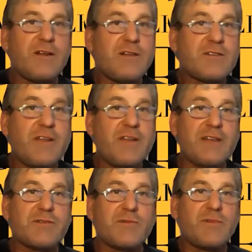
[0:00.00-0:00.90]
So
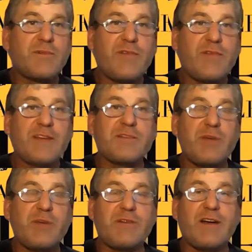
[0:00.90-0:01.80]
that's that's a
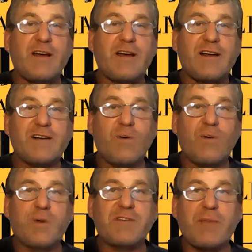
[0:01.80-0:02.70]
bit of a
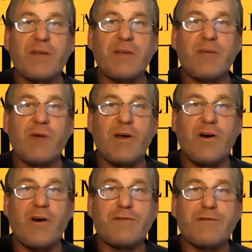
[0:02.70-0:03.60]
what's happening in my
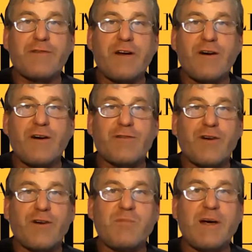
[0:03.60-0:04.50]
hive
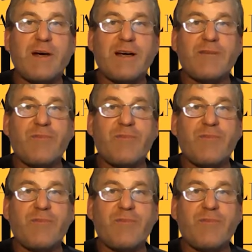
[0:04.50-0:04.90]
from uh,